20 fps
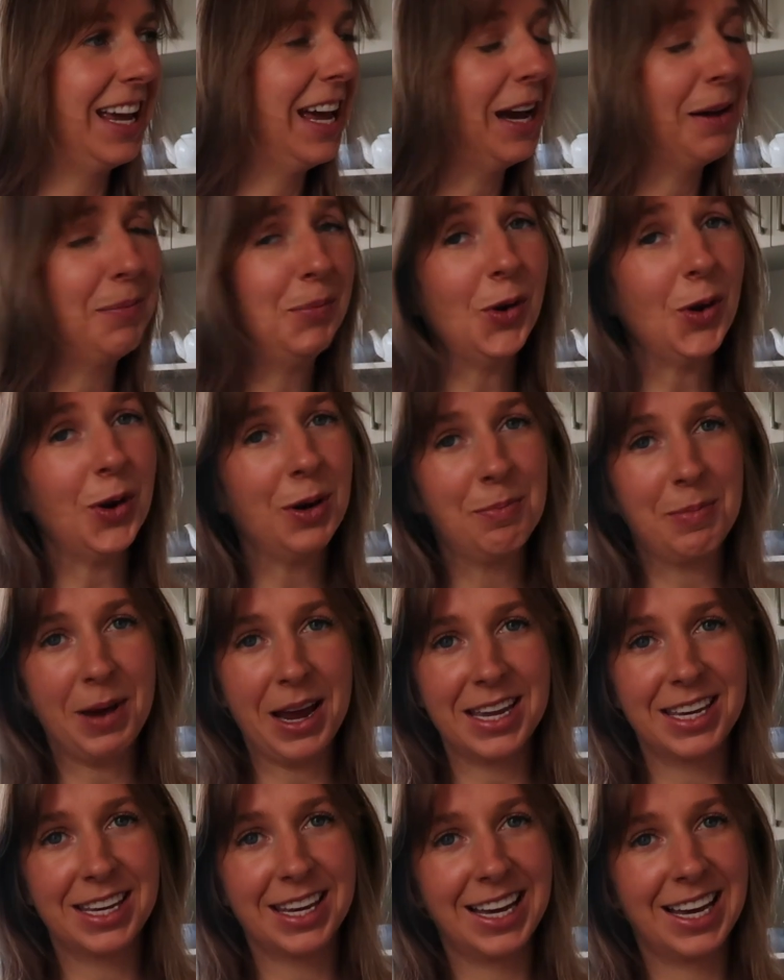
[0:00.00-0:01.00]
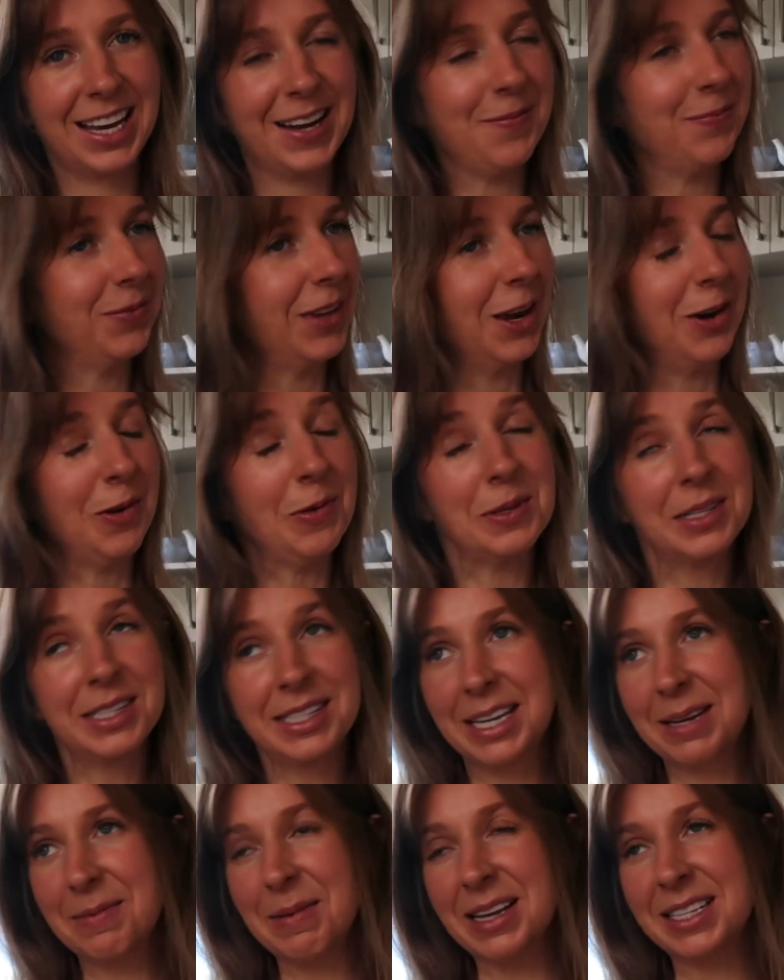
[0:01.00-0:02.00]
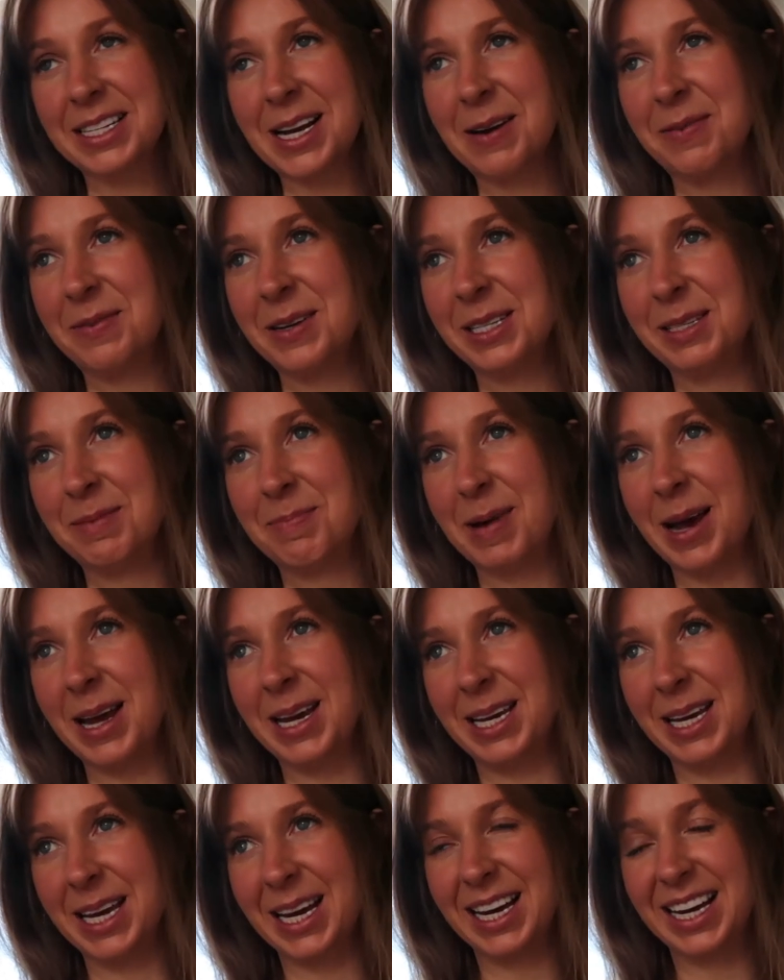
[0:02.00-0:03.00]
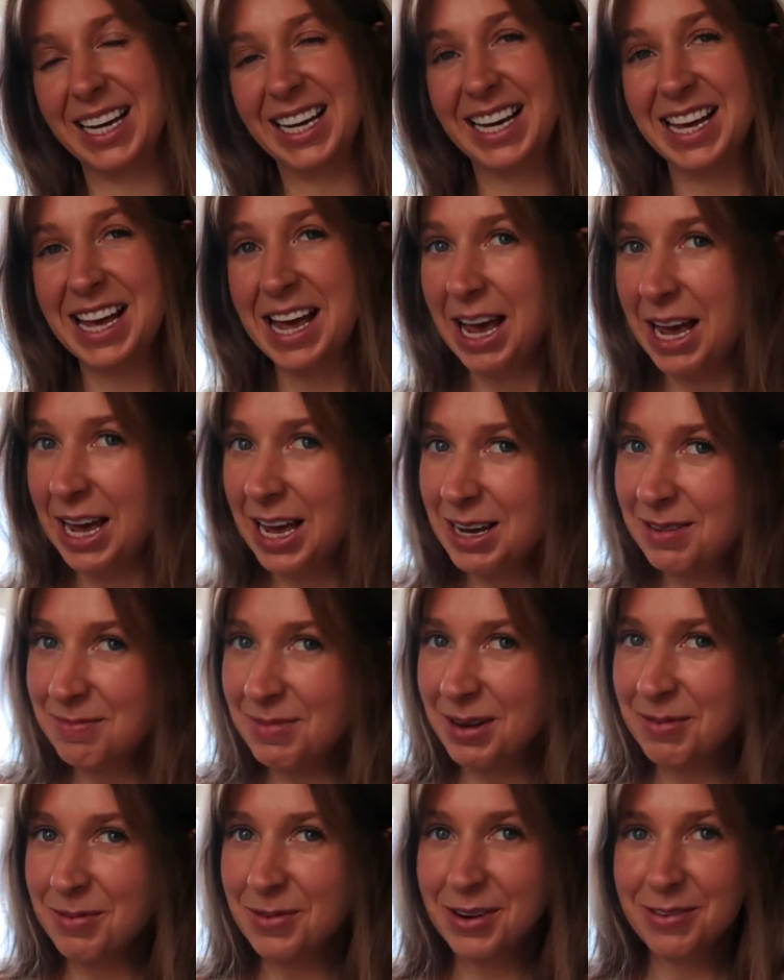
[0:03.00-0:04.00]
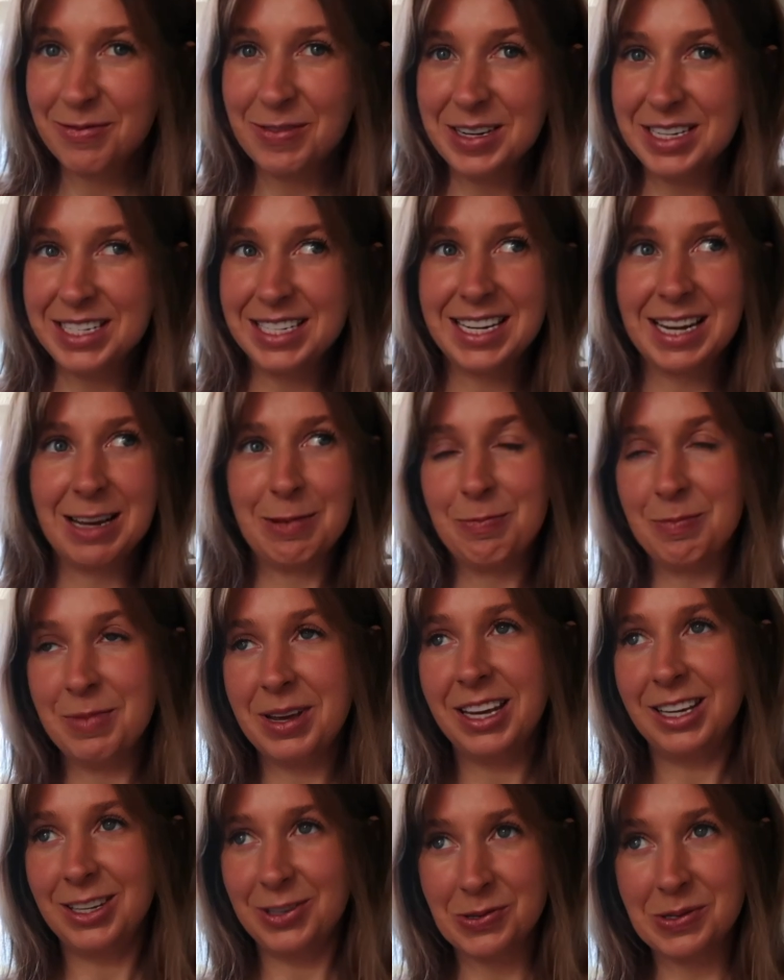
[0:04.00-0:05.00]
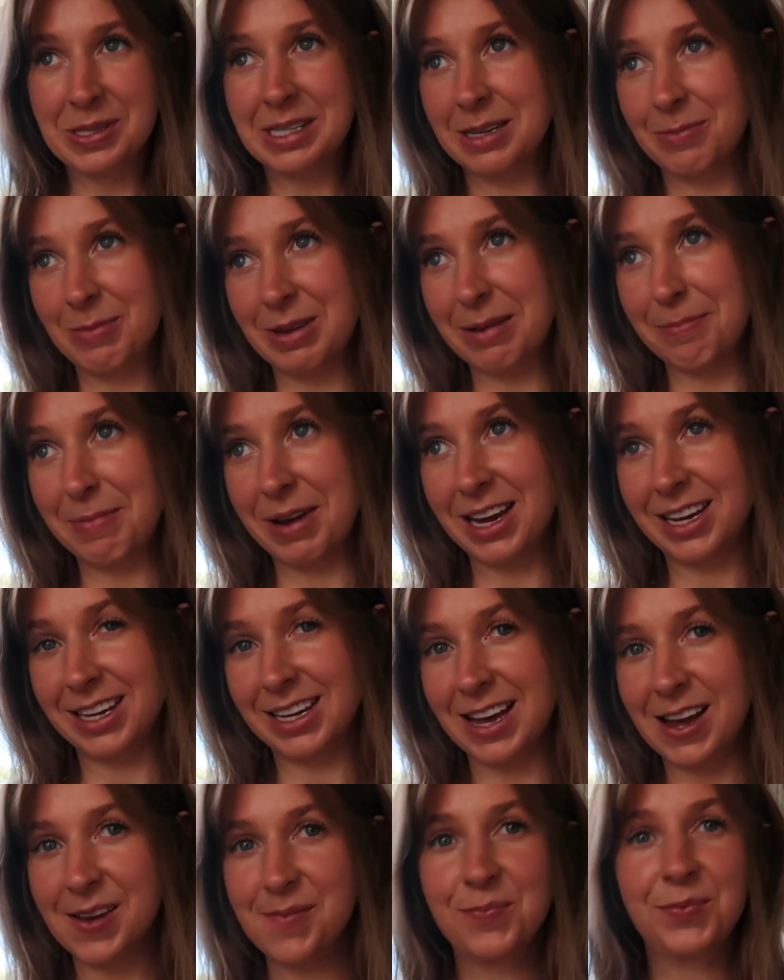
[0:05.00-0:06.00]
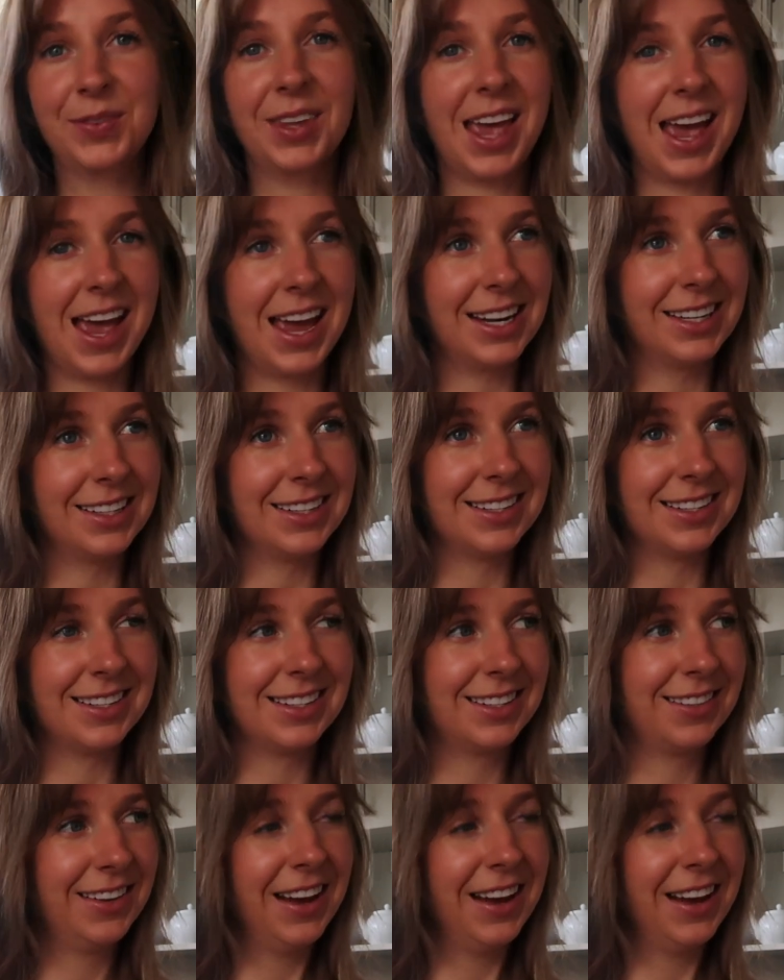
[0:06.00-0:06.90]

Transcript: I'm not a baker. I don't see myself as a baker. My boyfriend Tim, he used to be a baker, and